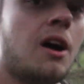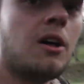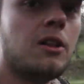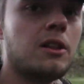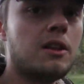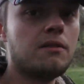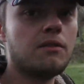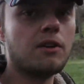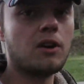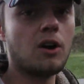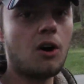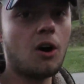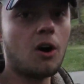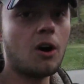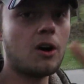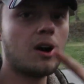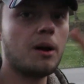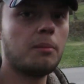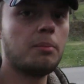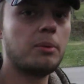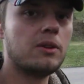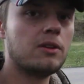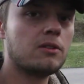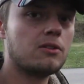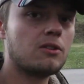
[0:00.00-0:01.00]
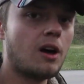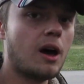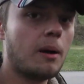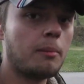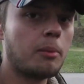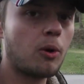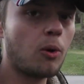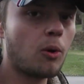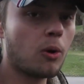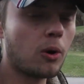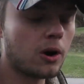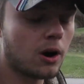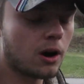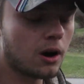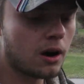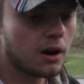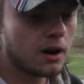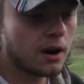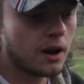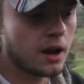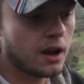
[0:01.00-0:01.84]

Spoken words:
I'll leave a card up in the top corner.